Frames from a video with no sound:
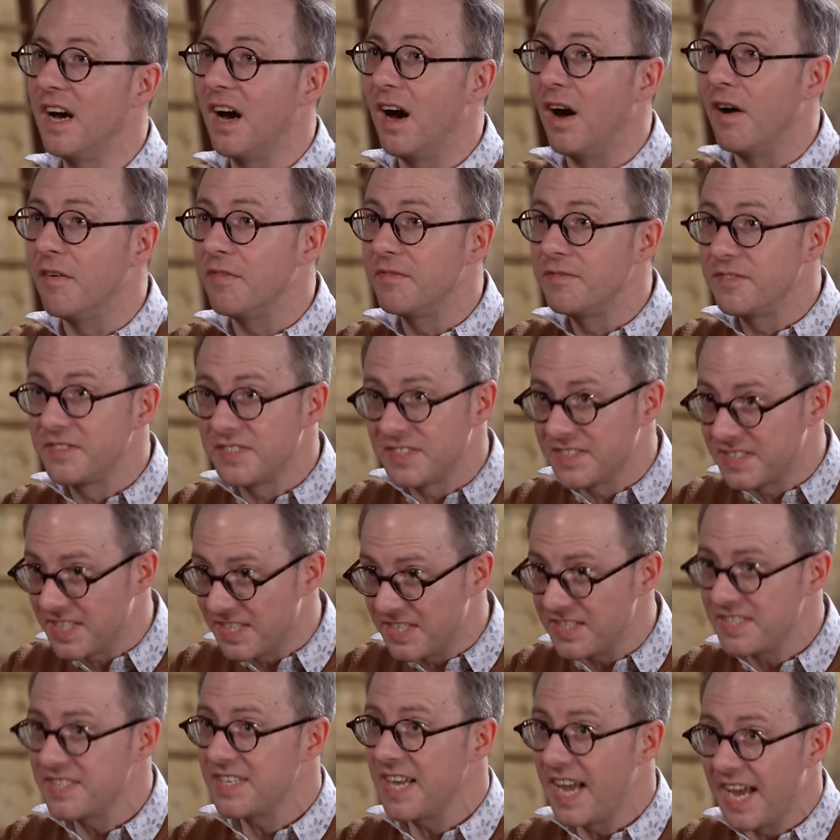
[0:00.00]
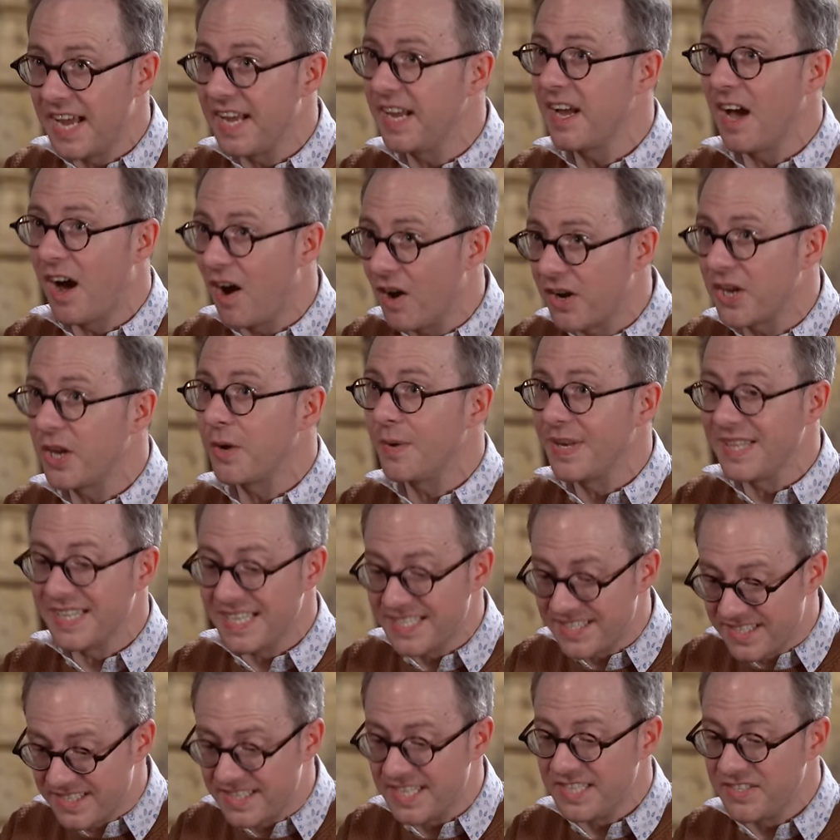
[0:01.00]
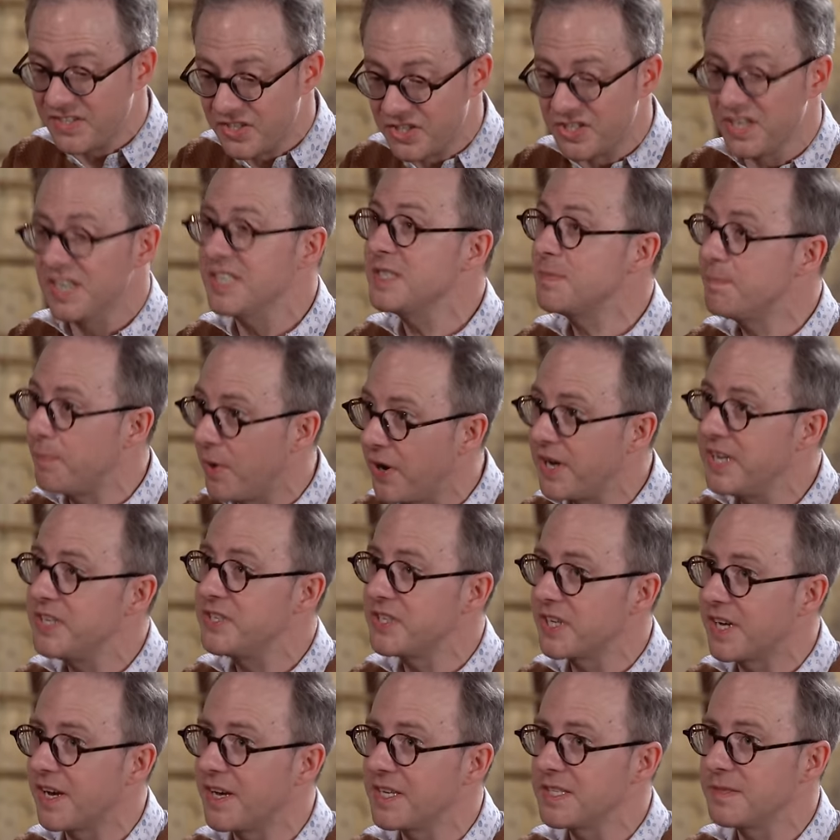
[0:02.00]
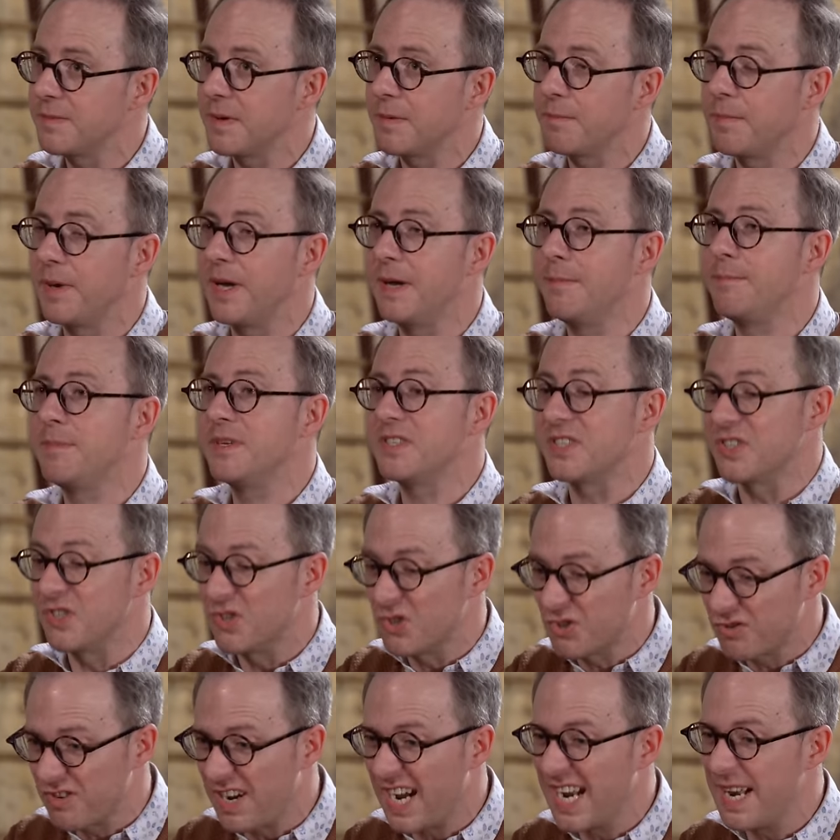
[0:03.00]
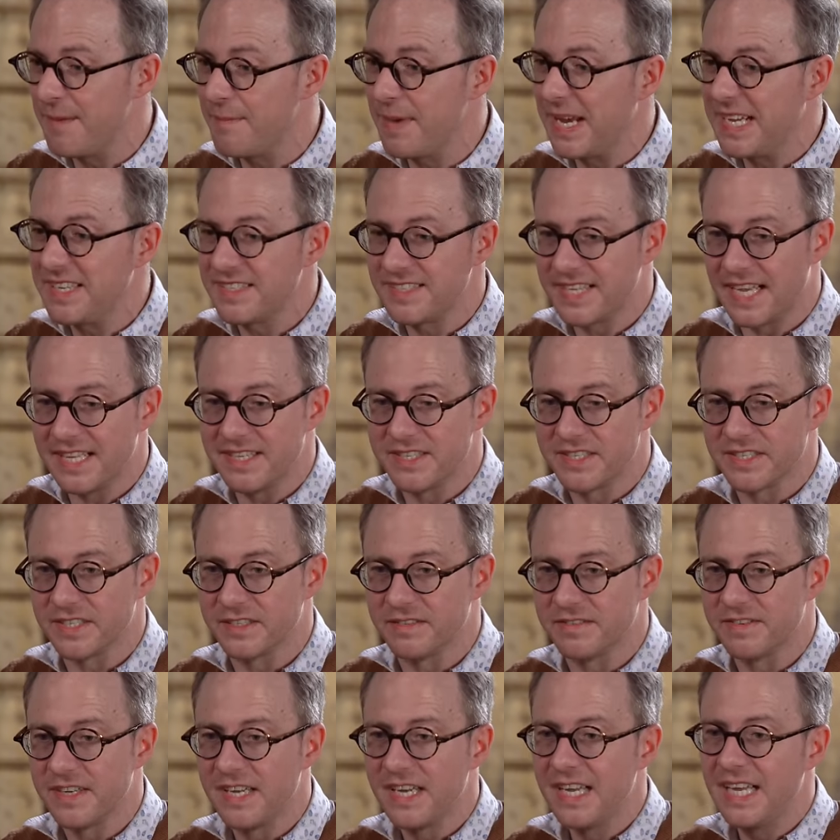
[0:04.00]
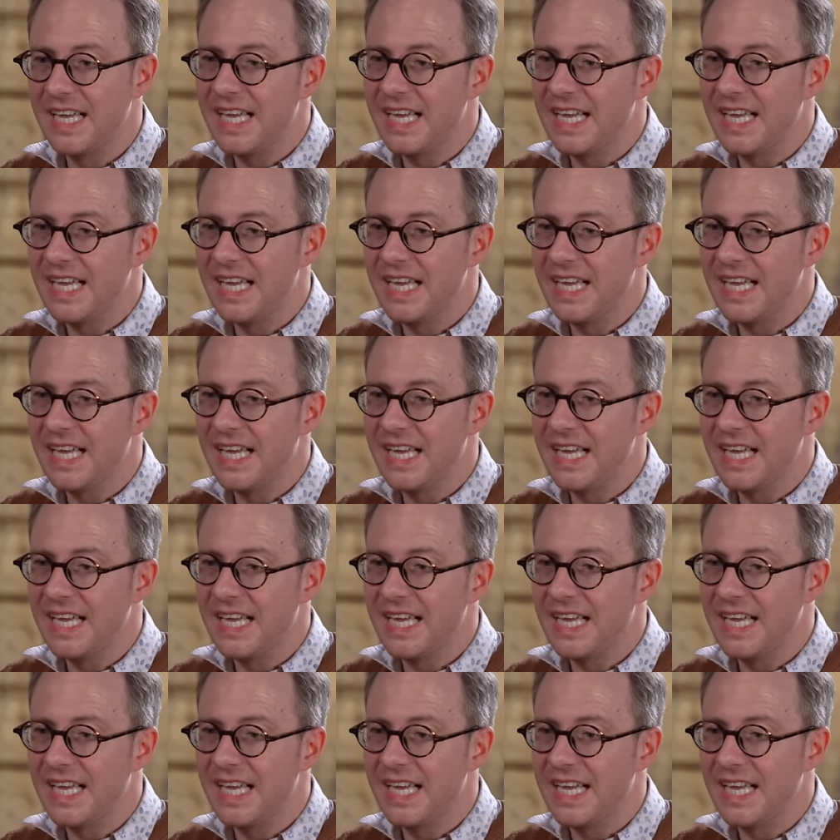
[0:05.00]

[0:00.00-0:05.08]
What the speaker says: of, say, arguing this does point to cosmic purpose and trying to make sense of